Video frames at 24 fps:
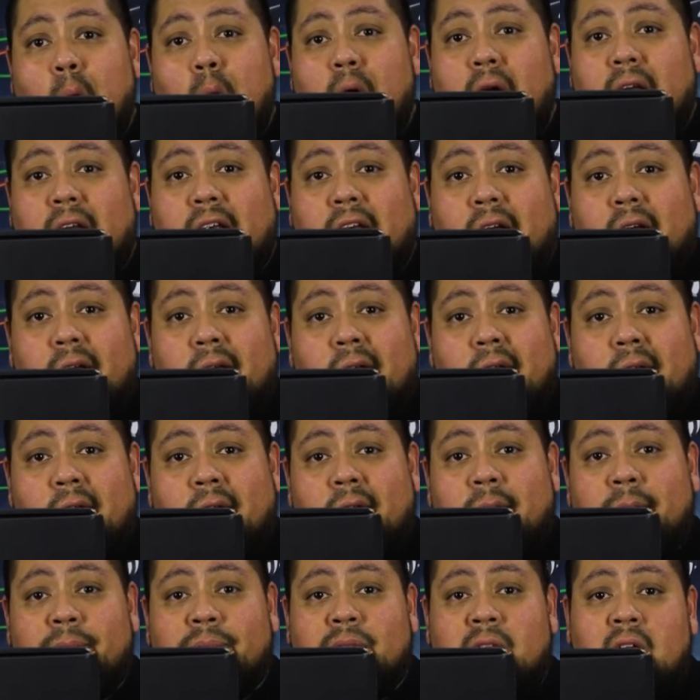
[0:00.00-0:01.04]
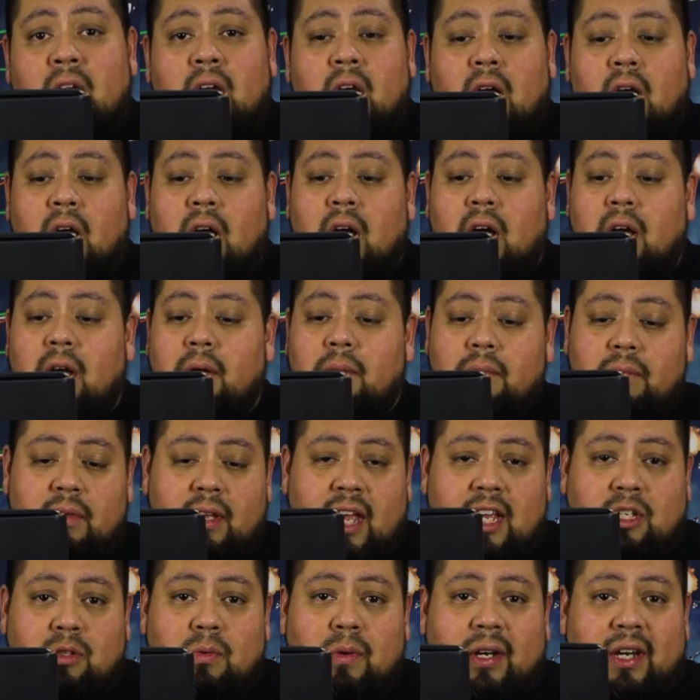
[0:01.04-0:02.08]
right here. Um,
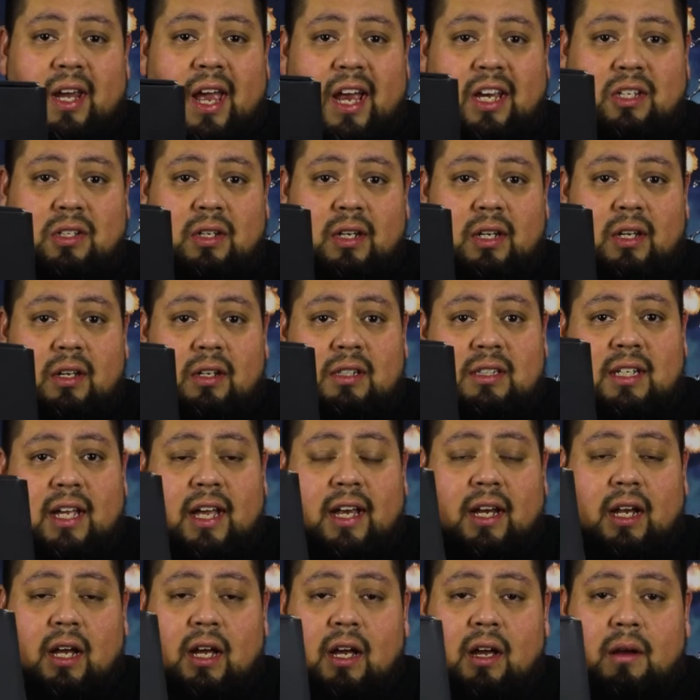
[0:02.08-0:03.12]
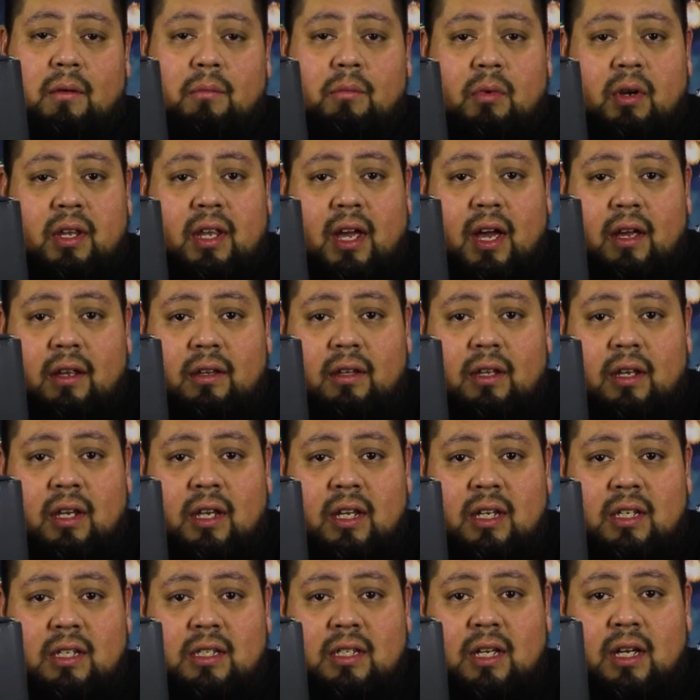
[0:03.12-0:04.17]
that's what he actually looks like um, without
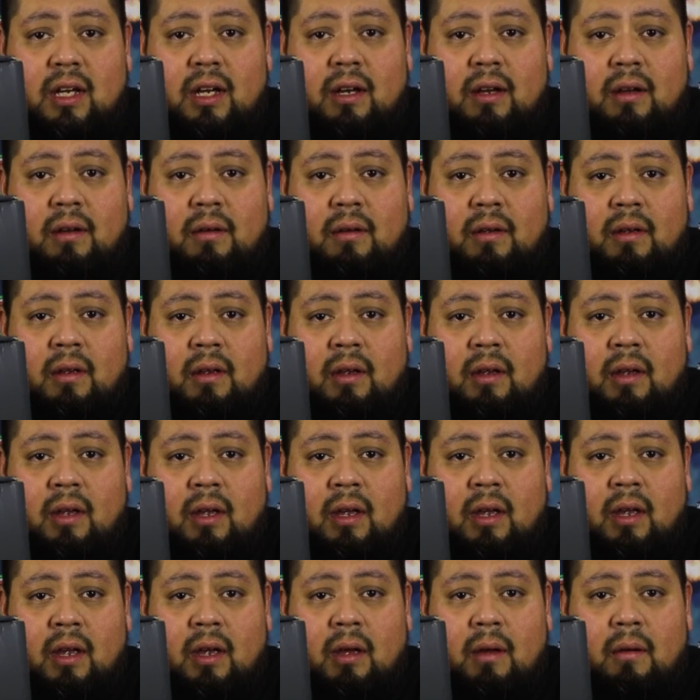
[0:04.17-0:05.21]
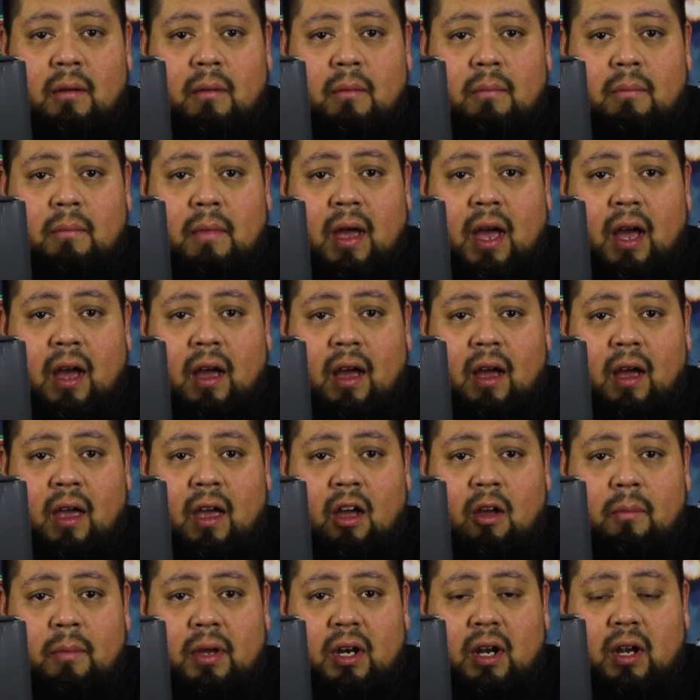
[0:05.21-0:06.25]
his. Uh,
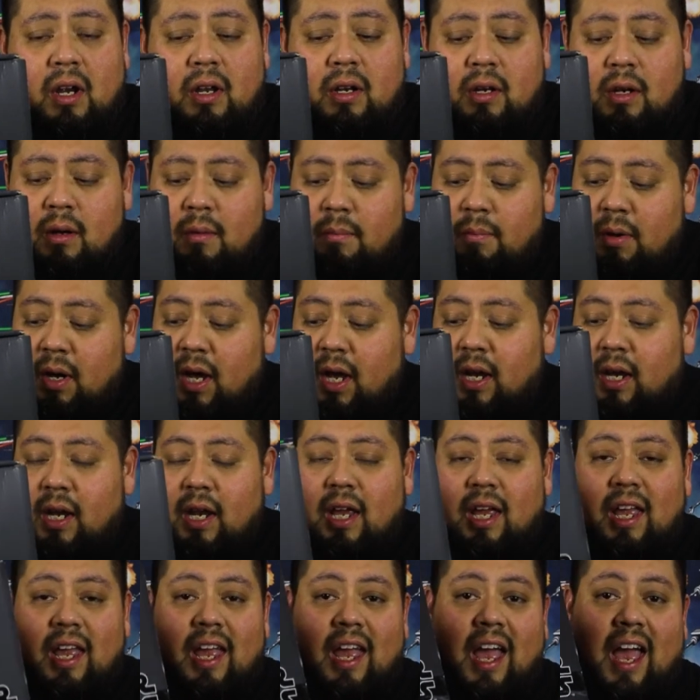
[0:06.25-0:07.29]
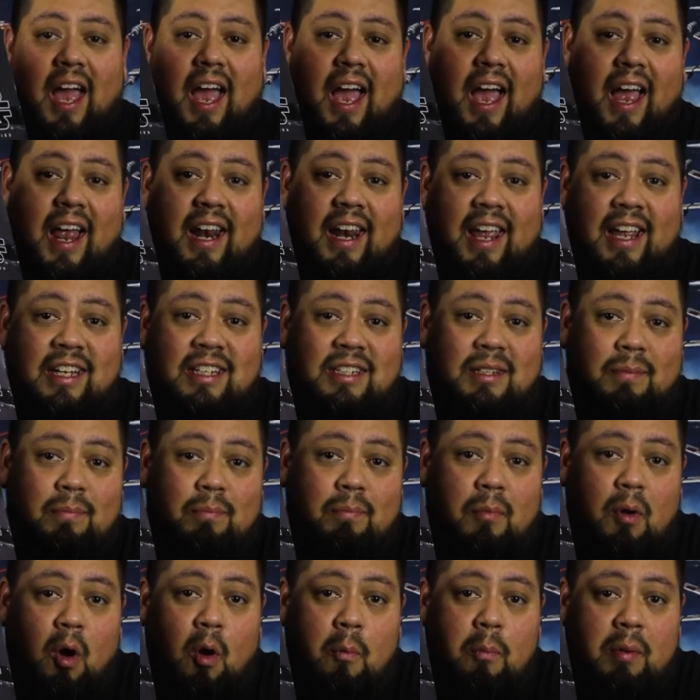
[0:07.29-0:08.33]
helmet on. But let's
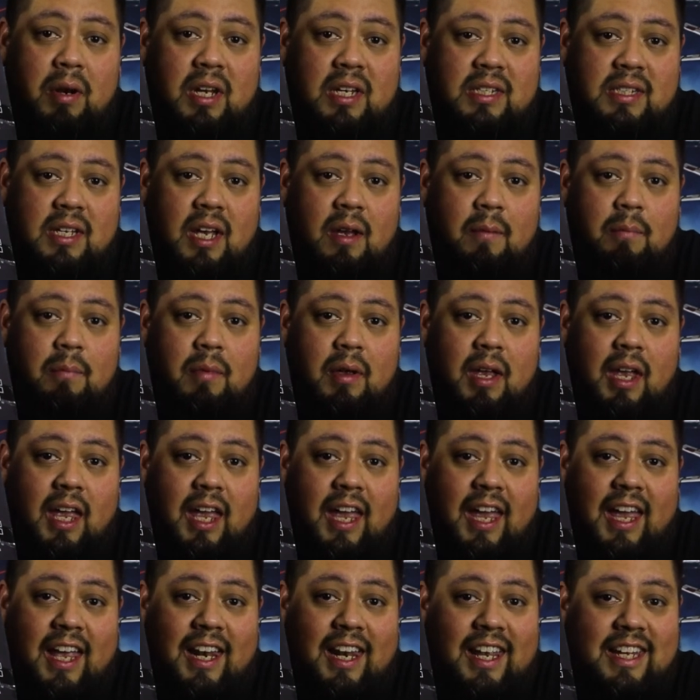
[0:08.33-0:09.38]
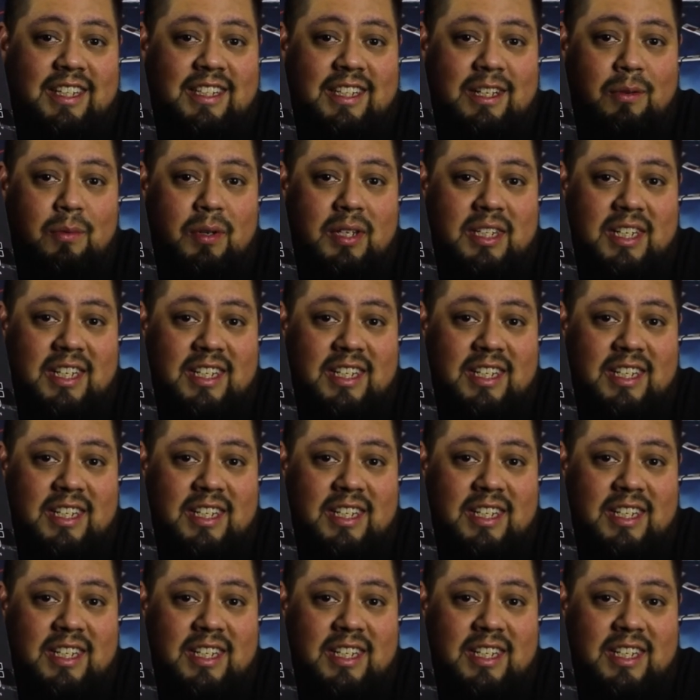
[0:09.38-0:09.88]
open this up and let's see what's